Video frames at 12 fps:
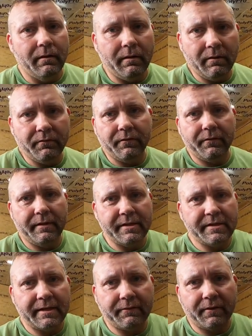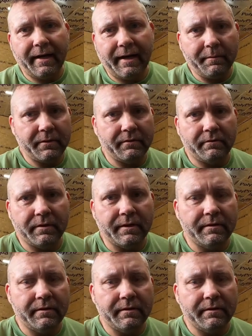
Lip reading: of this never happened on